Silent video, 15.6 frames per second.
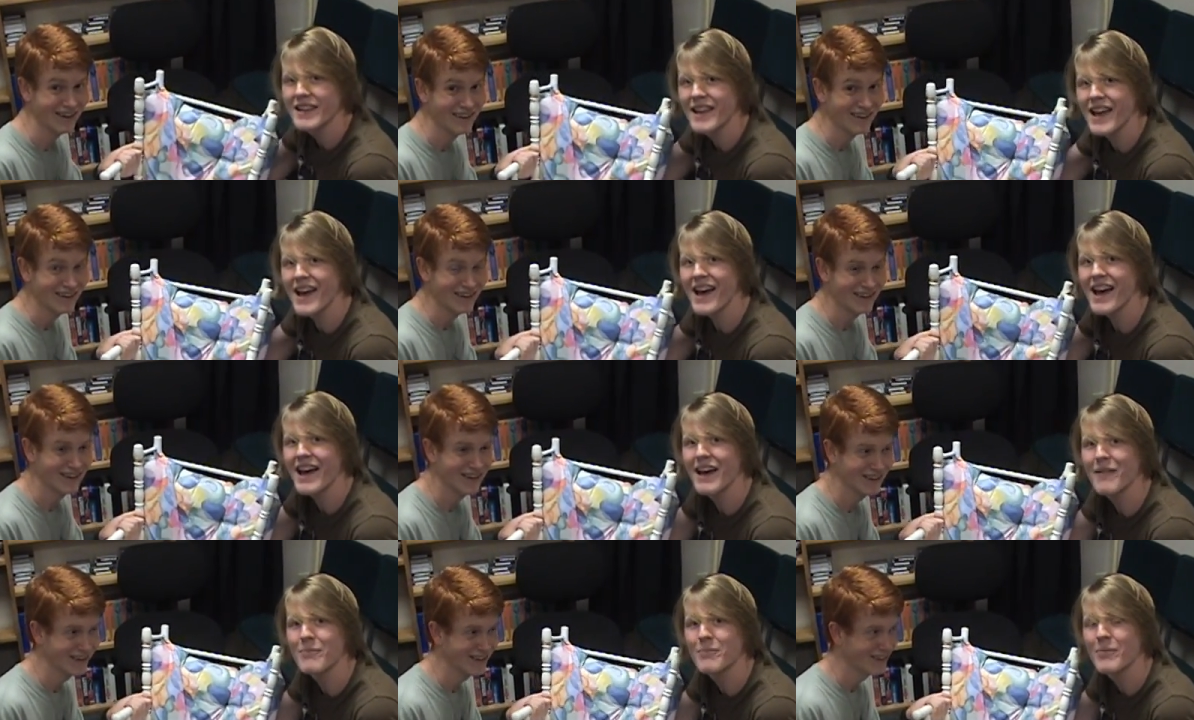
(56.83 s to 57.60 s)

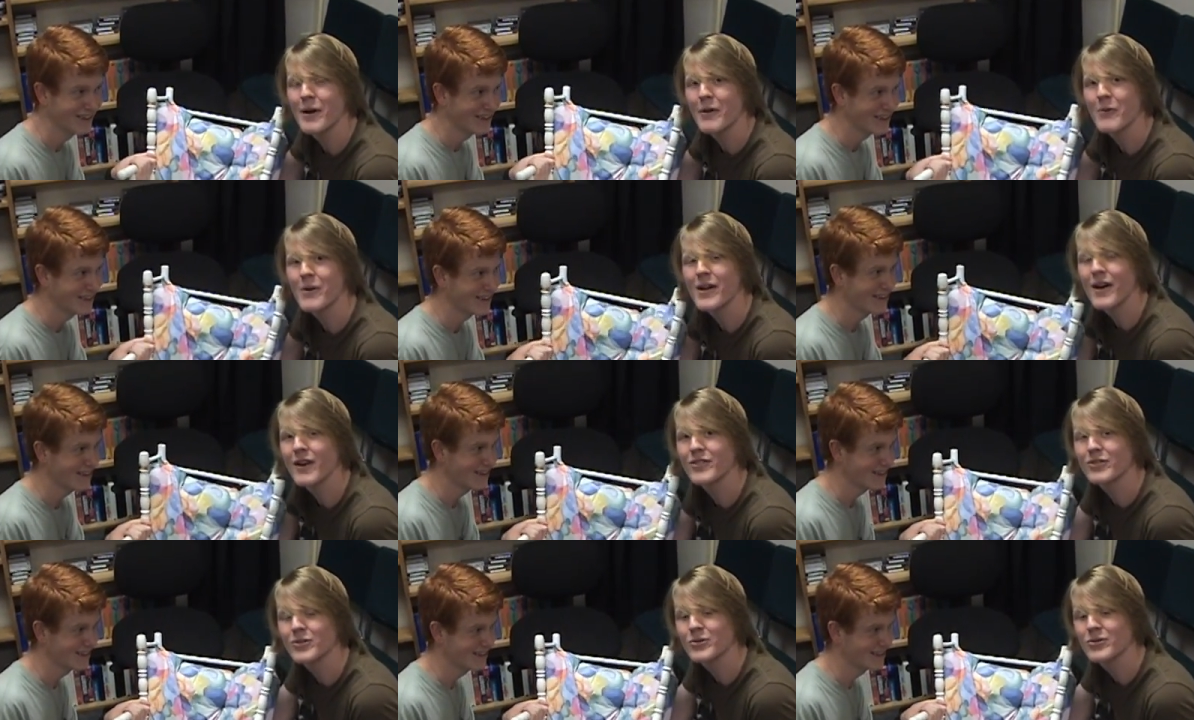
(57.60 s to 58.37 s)
Speaker 1: Yeah, but we
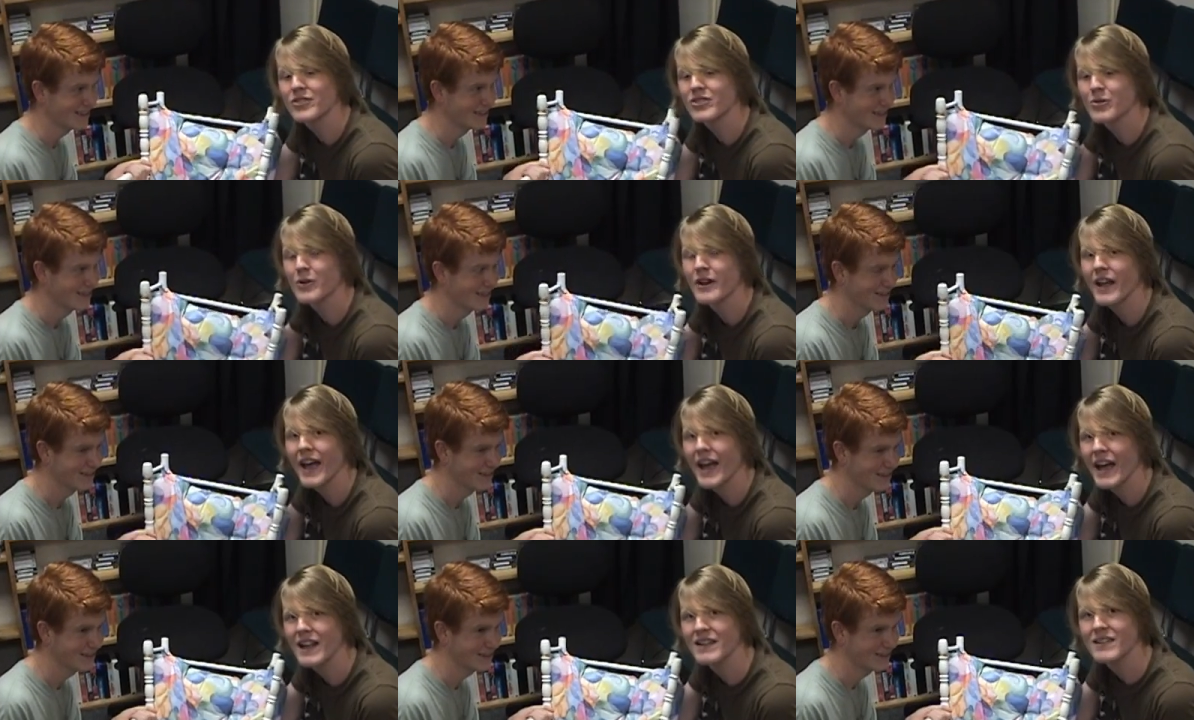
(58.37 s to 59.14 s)
also sort of
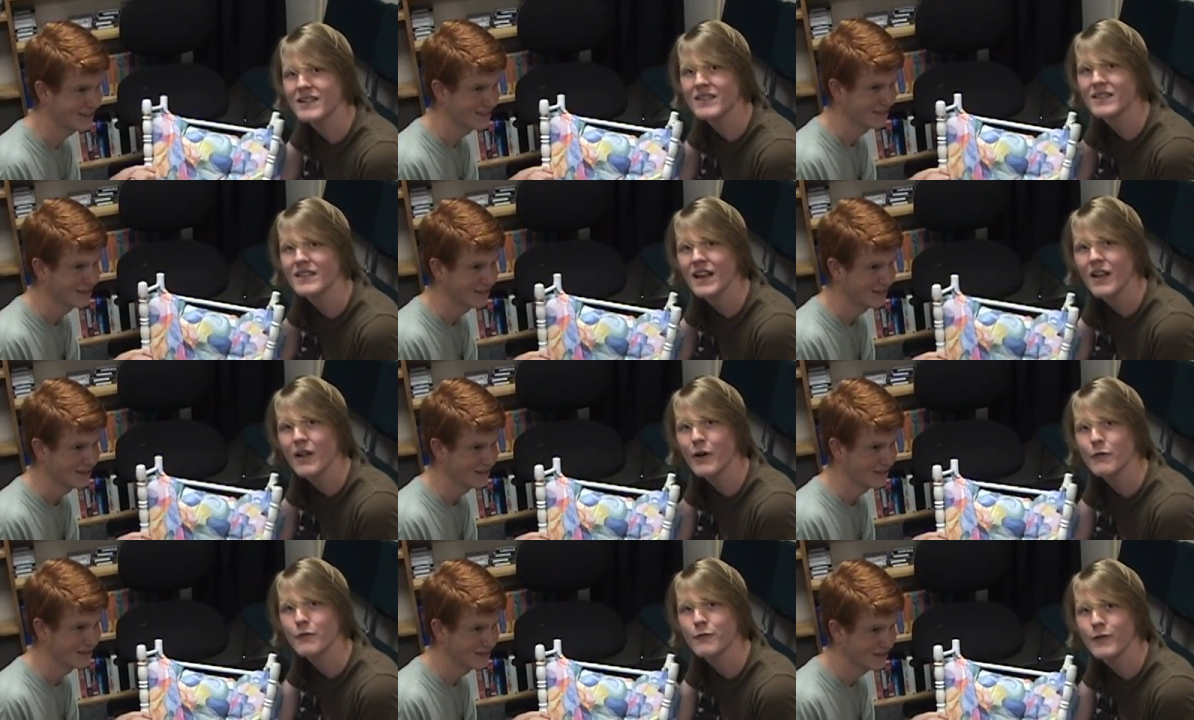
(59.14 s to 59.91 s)
had to sell
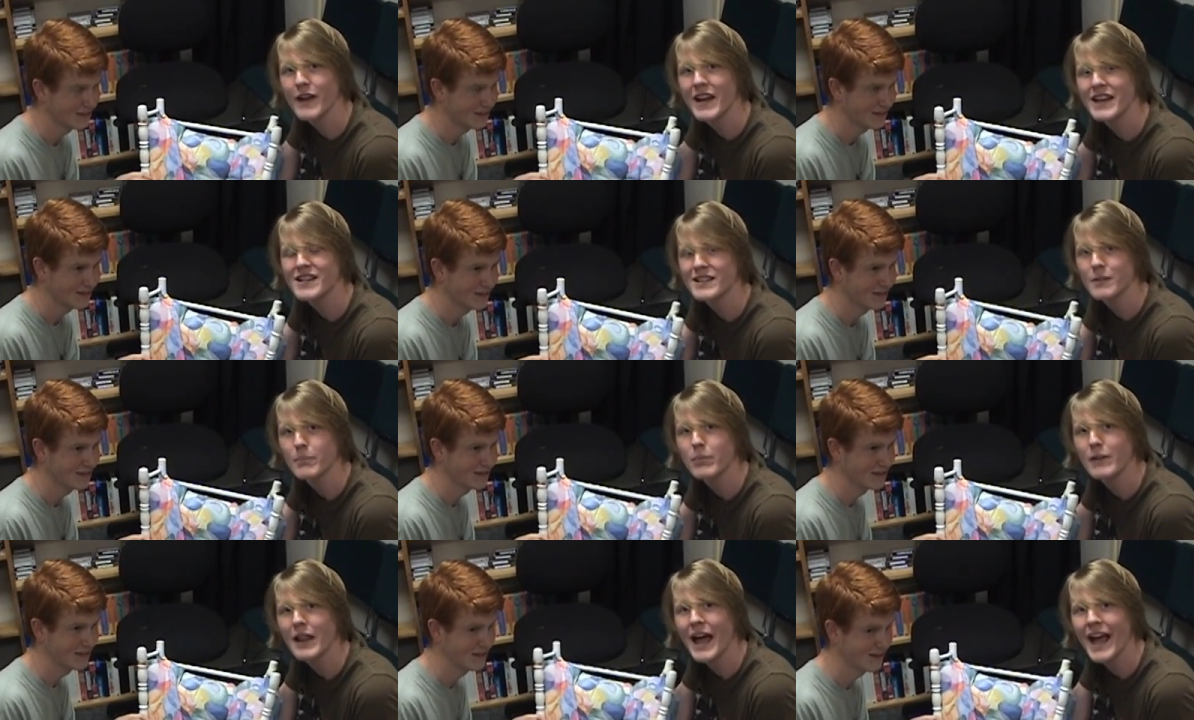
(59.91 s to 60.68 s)
our fade to
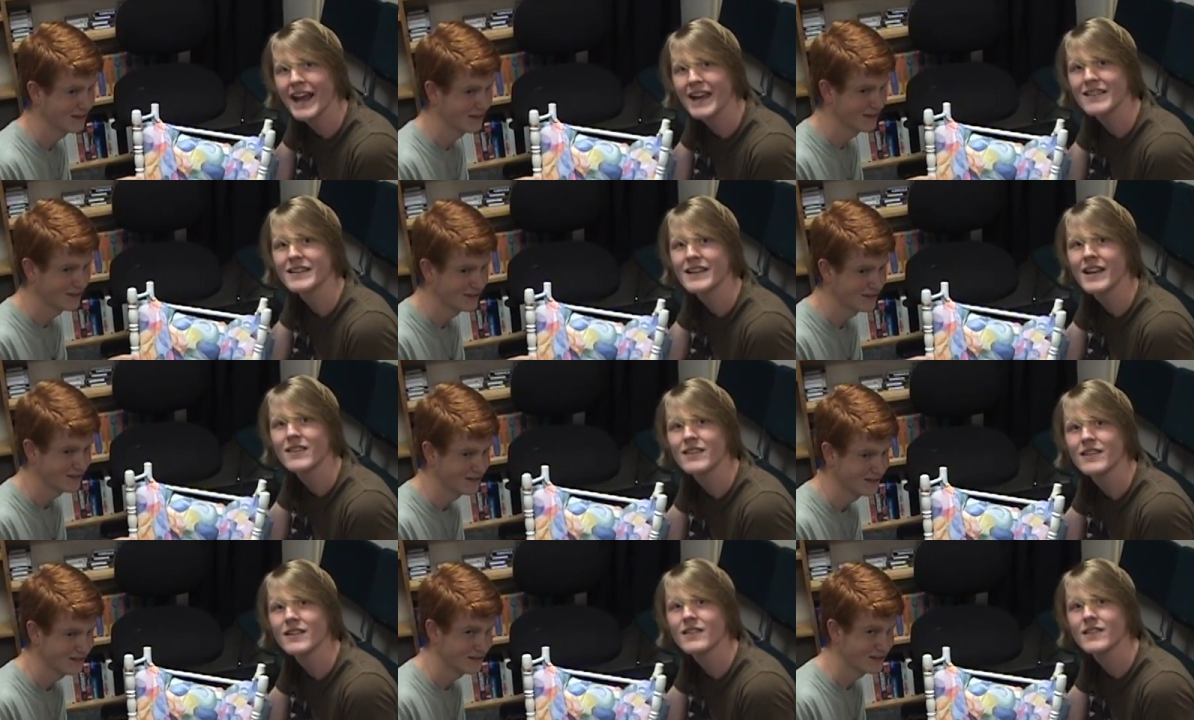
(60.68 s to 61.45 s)
black at the
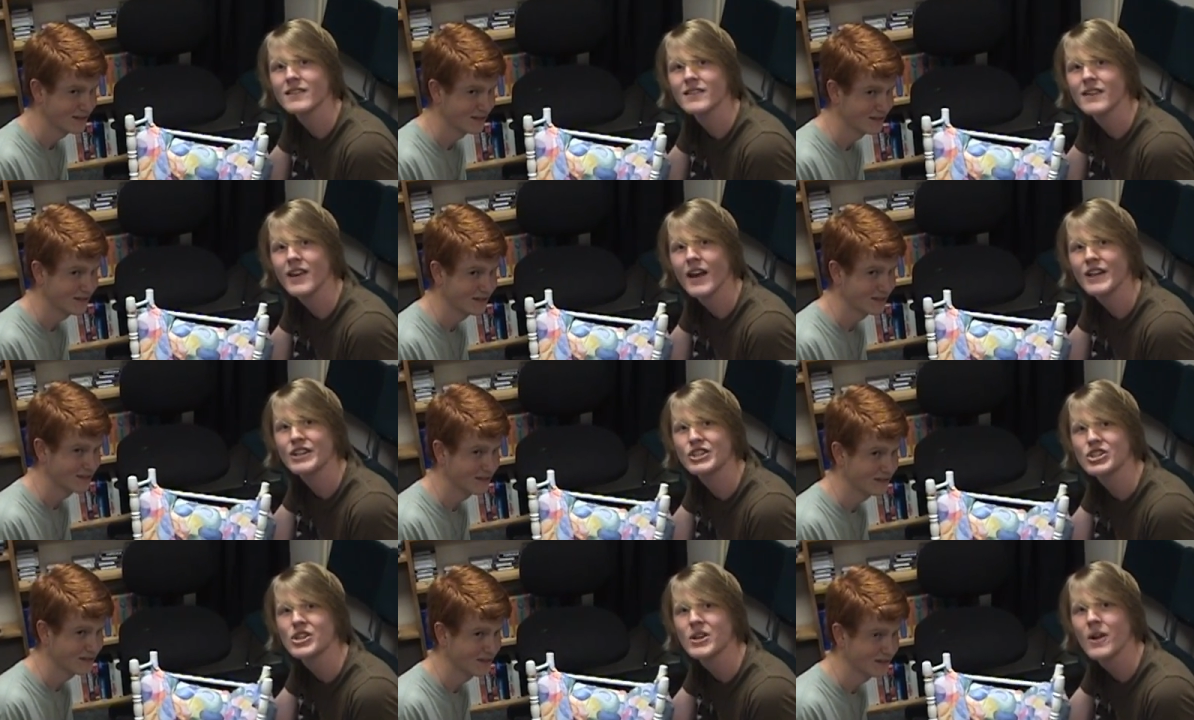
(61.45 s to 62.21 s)
end of this
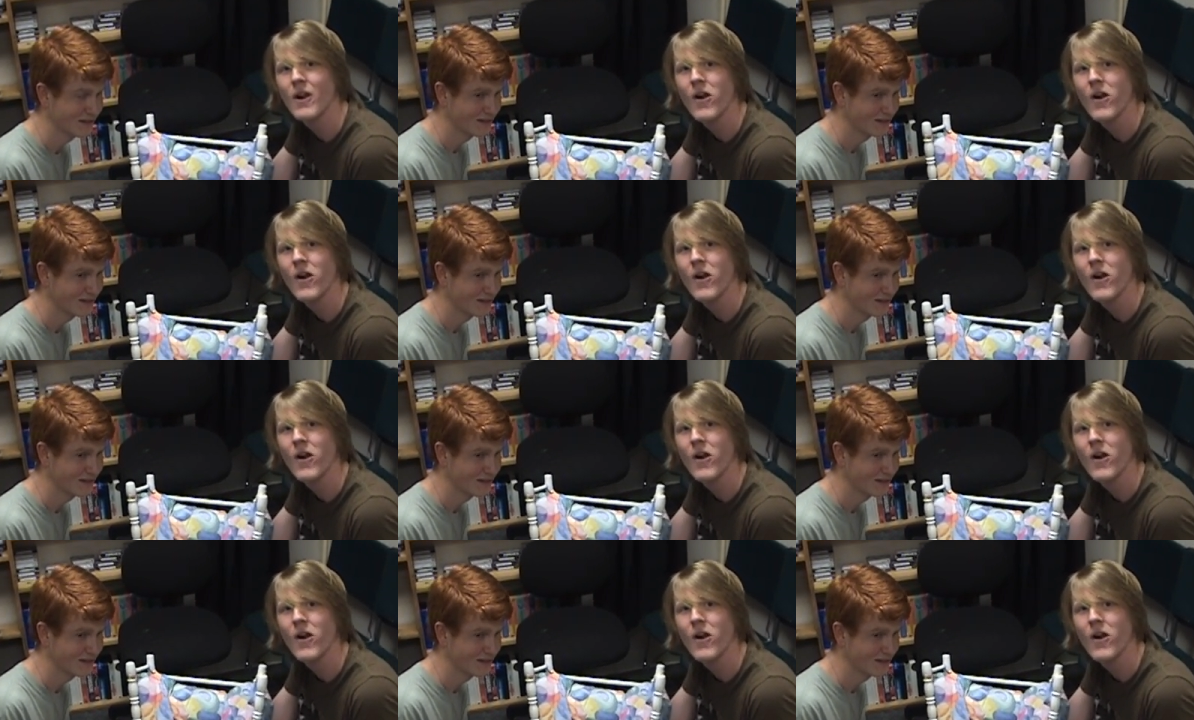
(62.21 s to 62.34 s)
sketch.